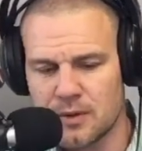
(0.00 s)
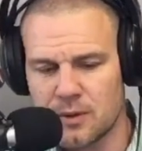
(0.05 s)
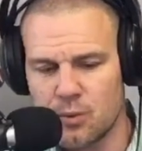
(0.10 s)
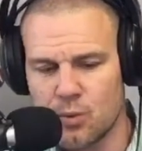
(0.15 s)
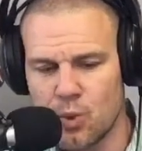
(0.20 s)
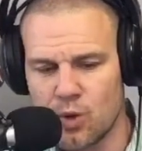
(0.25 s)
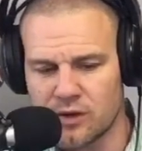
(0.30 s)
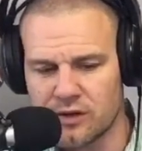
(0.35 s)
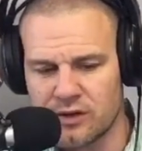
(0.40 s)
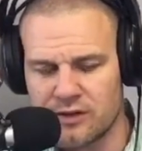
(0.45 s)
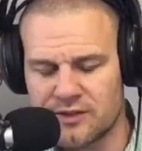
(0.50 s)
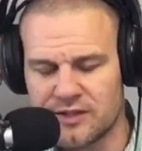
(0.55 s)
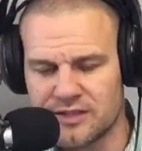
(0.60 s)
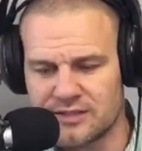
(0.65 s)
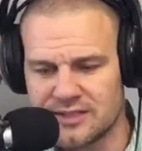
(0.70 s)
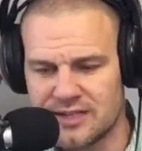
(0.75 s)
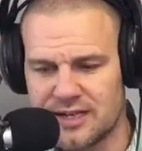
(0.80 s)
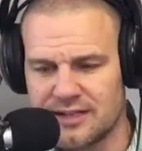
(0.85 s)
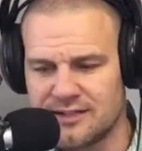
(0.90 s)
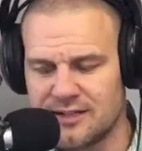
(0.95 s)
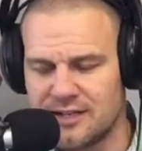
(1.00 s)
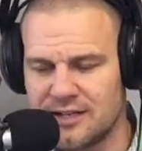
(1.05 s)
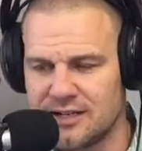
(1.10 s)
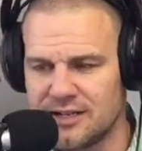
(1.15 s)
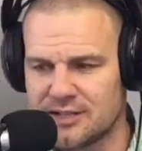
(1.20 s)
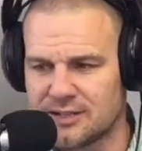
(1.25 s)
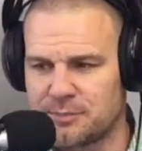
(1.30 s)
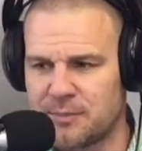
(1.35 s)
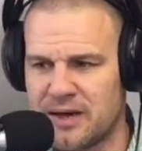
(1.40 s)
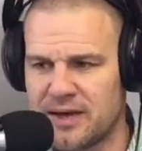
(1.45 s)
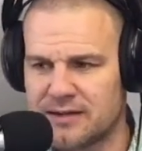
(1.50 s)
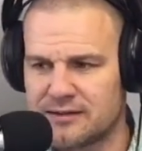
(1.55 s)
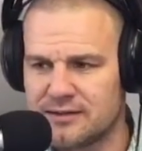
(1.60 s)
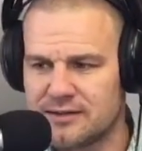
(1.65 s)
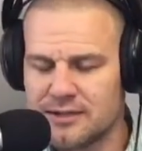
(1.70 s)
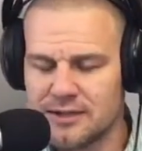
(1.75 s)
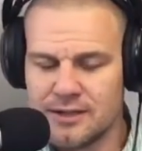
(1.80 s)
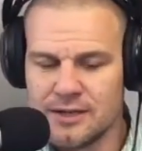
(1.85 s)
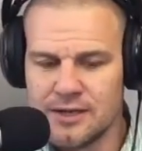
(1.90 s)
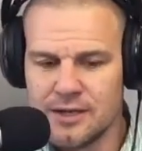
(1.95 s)
one of the things that I didn't expect
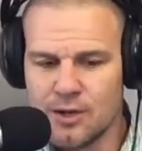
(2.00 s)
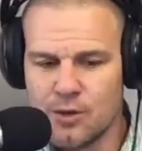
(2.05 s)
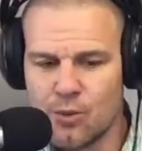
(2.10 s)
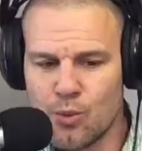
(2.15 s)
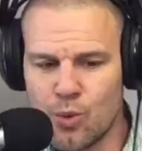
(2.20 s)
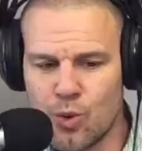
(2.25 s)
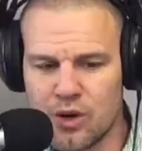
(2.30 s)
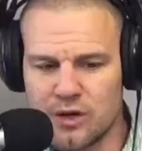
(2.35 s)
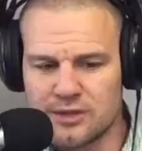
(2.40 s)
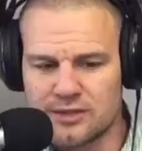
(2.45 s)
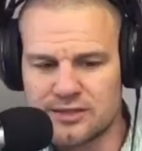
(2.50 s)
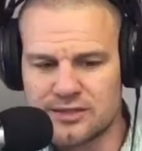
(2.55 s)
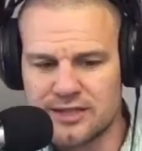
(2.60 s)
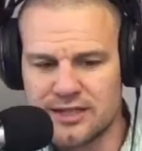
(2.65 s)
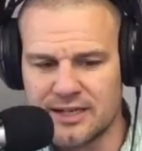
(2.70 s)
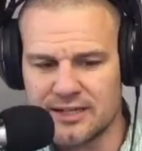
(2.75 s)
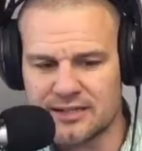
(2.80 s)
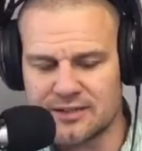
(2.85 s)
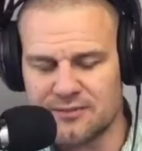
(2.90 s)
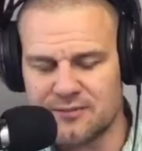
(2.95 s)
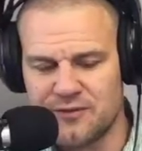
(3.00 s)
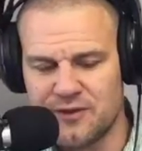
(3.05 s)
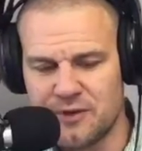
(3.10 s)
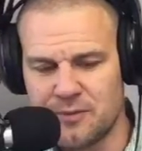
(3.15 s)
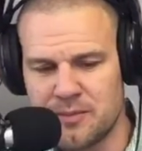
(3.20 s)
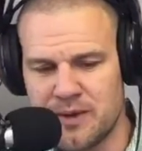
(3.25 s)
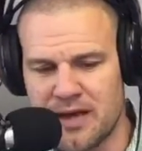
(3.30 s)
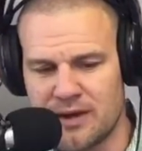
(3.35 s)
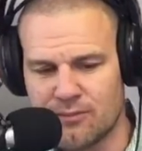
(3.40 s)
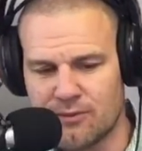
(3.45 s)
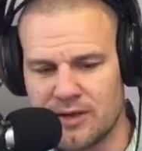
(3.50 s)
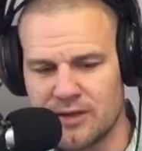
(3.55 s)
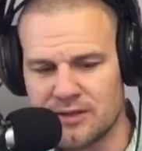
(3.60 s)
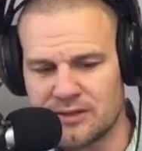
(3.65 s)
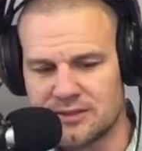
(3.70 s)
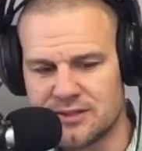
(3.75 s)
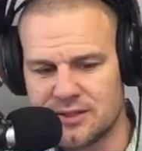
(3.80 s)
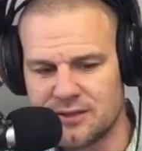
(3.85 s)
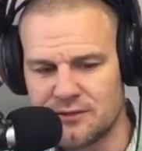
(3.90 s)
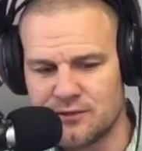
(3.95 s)
was to get some feedback
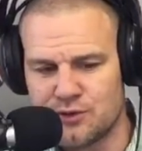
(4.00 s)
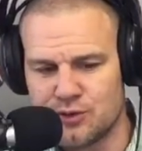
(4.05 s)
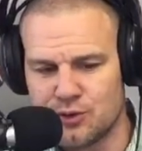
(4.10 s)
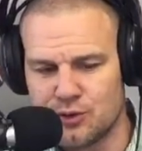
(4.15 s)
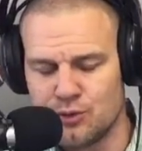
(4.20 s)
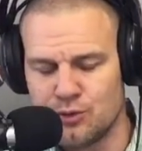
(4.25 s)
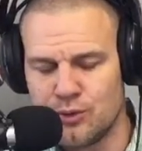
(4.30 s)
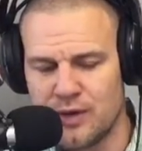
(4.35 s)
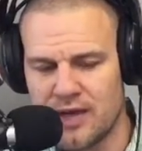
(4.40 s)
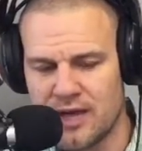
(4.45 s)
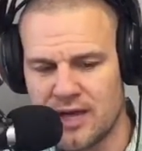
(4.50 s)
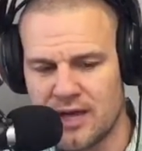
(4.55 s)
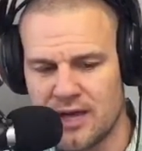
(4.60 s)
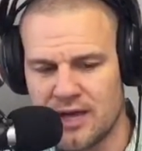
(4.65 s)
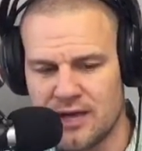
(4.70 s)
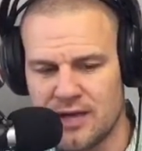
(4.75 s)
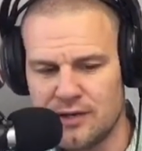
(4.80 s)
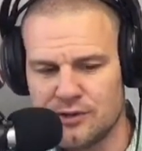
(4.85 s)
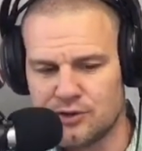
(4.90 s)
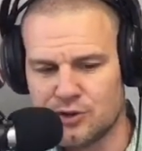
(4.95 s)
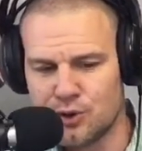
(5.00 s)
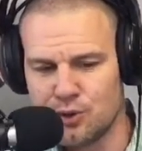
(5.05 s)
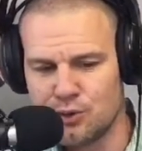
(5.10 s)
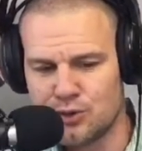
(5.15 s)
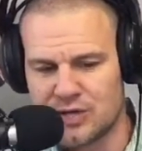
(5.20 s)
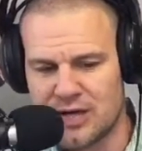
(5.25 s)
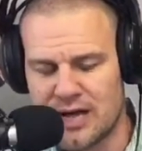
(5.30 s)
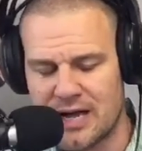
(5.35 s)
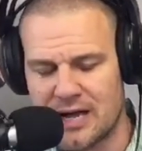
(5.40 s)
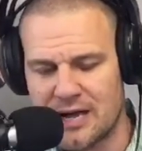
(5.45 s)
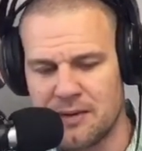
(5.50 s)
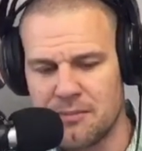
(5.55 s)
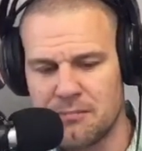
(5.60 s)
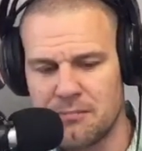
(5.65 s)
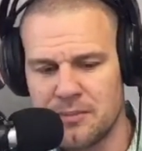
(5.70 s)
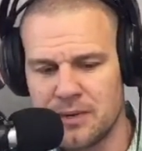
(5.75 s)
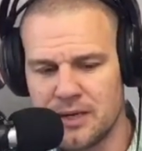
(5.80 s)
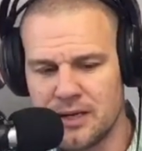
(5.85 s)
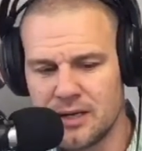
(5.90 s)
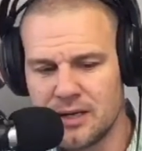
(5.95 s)
relative to a
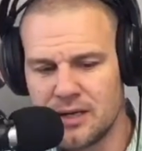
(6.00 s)
two-time